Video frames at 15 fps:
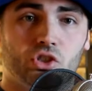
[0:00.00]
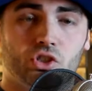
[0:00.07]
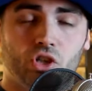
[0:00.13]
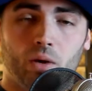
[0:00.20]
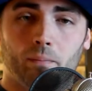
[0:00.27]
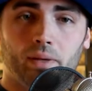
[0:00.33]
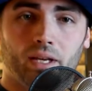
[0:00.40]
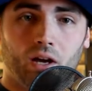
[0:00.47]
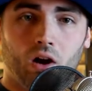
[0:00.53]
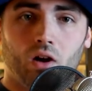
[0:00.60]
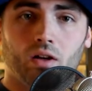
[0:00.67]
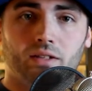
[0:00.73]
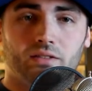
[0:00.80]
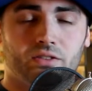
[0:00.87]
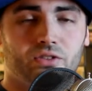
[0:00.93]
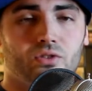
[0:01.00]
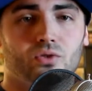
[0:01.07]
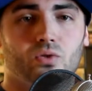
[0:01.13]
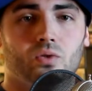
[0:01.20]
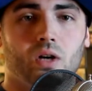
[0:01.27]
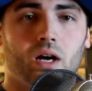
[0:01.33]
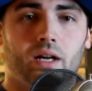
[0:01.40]
jumping on
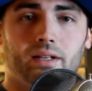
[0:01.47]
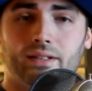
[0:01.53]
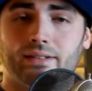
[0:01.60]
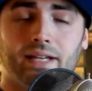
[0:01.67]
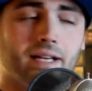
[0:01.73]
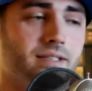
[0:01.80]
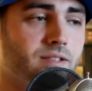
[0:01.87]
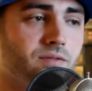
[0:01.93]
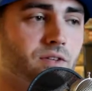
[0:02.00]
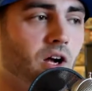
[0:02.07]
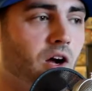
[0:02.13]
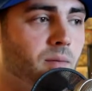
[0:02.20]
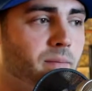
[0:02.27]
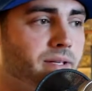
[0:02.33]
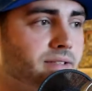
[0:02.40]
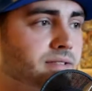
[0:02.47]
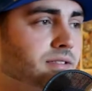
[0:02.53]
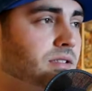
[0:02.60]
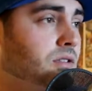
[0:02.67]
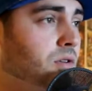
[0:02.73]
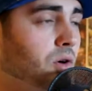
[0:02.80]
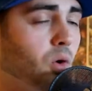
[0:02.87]
to a detective
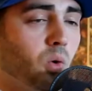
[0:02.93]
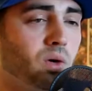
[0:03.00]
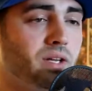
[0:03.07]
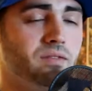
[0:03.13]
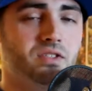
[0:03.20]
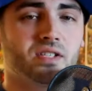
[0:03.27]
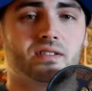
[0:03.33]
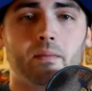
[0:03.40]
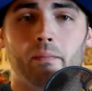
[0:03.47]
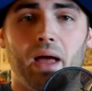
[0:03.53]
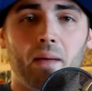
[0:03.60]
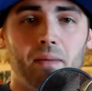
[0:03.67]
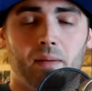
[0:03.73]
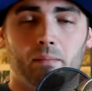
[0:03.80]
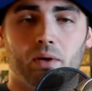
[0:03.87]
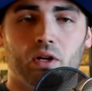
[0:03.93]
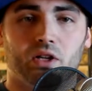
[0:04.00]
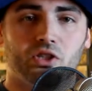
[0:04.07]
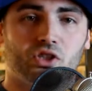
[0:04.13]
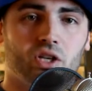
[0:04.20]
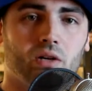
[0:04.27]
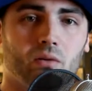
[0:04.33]
comics or even just a Batman book
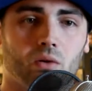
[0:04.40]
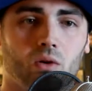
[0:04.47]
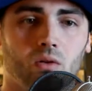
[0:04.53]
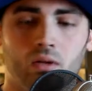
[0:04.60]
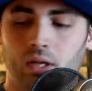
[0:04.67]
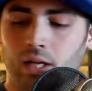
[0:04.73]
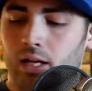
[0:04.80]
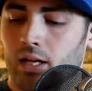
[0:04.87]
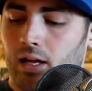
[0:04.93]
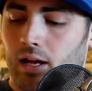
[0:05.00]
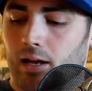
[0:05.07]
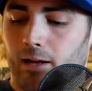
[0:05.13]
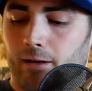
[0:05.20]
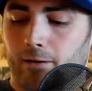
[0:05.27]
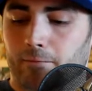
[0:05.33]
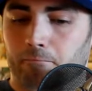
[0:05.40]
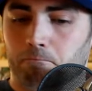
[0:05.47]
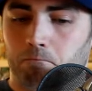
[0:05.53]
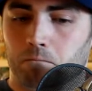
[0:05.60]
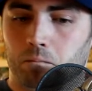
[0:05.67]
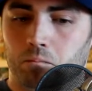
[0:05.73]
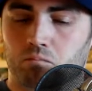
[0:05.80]
in general. Um,
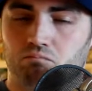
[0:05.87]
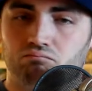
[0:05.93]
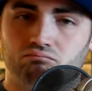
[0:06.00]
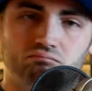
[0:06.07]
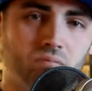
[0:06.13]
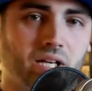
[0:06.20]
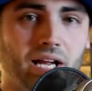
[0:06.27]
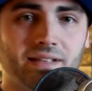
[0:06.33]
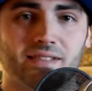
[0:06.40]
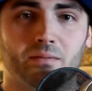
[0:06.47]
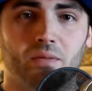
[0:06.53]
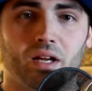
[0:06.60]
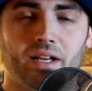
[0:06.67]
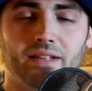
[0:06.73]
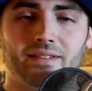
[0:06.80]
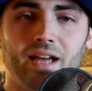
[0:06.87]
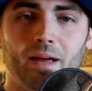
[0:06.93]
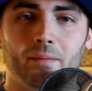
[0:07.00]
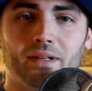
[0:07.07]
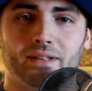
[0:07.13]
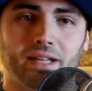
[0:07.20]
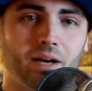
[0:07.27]
got some lucky
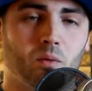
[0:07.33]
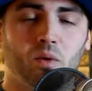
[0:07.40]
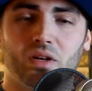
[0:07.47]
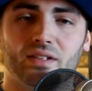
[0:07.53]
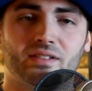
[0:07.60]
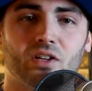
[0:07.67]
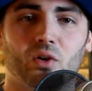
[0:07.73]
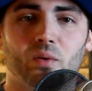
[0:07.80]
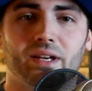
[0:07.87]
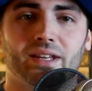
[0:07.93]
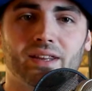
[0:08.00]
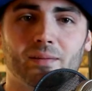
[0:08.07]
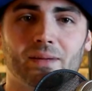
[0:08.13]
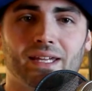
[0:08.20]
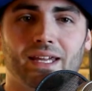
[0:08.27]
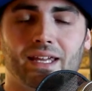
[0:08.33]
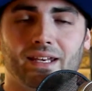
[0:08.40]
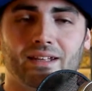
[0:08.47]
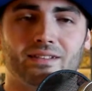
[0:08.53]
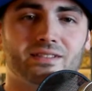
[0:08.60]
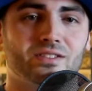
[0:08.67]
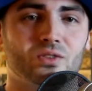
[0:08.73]
timing that I wanted to start reading them
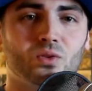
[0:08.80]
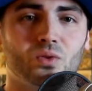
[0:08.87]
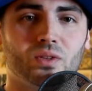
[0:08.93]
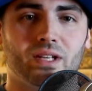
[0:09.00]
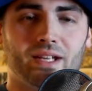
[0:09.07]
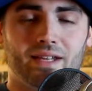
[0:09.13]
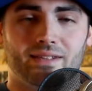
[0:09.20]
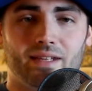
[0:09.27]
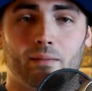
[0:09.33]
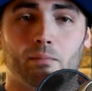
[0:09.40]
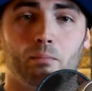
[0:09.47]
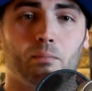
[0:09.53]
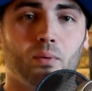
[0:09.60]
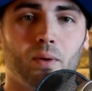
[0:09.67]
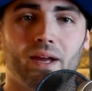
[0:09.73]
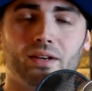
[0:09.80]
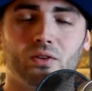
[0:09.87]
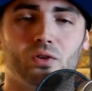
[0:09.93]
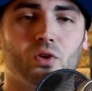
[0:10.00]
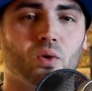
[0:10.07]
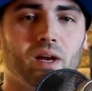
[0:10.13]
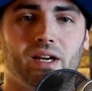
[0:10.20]
again as soon as a brand
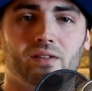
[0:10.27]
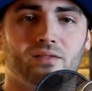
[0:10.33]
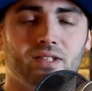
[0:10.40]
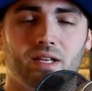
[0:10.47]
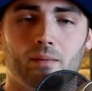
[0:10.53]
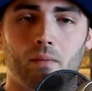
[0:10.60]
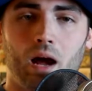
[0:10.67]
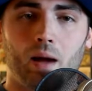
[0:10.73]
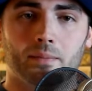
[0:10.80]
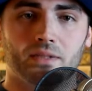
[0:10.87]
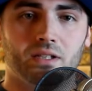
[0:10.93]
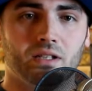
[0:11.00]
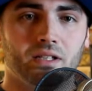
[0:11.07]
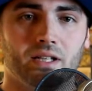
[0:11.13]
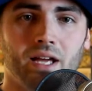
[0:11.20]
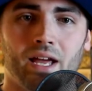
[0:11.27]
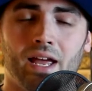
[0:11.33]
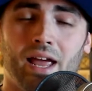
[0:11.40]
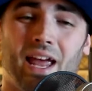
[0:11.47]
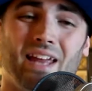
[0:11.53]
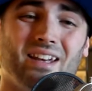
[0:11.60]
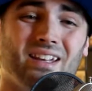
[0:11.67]
new creative team hopped on
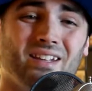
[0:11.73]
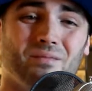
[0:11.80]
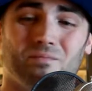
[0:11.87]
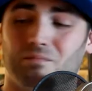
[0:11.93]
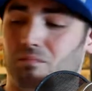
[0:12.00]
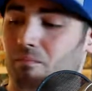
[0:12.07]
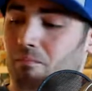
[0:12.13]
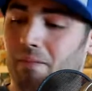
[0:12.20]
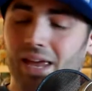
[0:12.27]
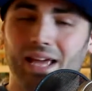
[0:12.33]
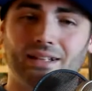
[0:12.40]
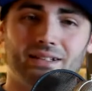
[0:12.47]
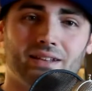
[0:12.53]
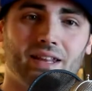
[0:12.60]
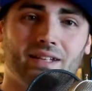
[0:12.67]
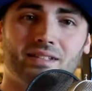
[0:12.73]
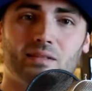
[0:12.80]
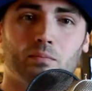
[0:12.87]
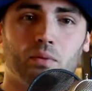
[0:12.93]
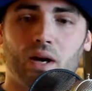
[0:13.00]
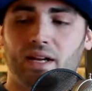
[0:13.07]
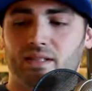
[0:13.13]
and it man, did they
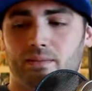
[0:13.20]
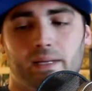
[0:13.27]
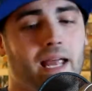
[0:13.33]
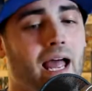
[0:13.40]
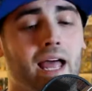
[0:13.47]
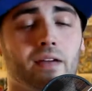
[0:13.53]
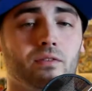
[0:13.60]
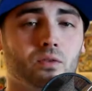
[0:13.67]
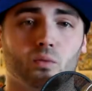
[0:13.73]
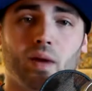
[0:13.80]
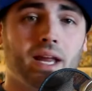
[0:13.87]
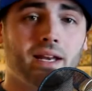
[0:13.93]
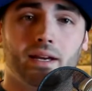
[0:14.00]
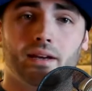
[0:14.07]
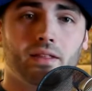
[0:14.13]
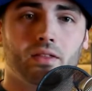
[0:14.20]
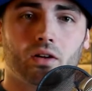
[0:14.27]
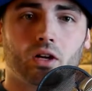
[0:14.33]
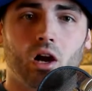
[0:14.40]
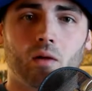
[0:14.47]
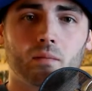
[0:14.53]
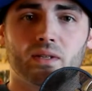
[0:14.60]
surprise me. I haven't read any of their
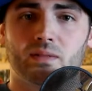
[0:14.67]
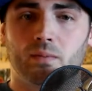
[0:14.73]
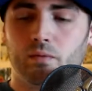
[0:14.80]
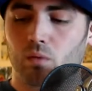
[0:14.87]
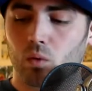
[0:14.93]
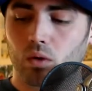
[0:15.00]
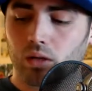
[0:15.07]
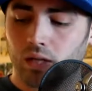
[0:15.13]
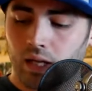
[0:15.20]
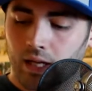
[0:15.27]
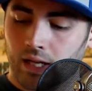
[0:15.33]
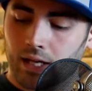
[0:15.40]
comics before,